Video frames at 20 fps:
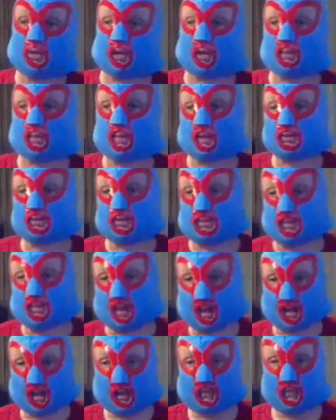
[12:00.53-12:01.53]
you're talking about
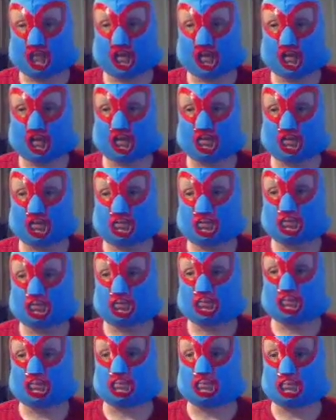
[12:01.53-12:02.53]
some 80
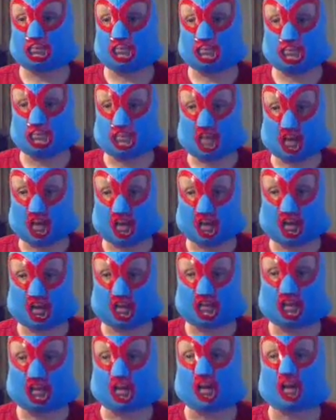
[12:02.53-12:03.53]
videos,
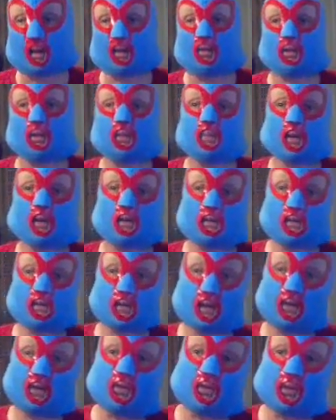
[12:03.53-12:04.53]
and only
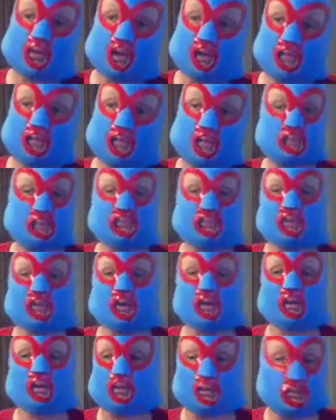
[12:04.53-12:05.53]
about 10 or 11,
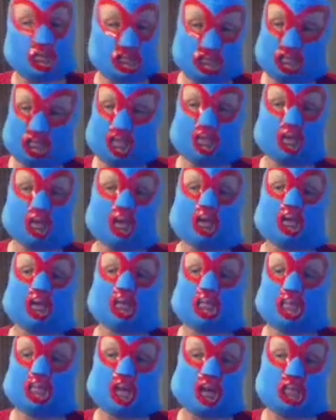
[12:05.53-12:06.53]

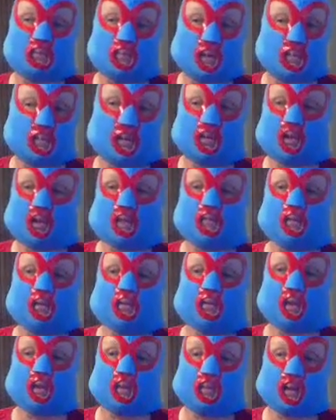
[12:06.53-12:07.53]
only about maybe
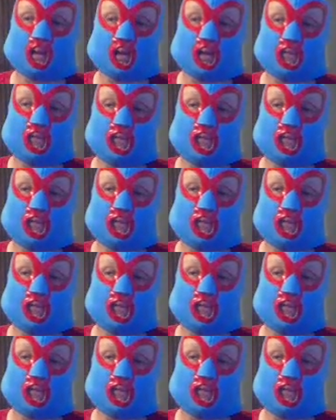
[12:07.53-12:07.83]
11 of them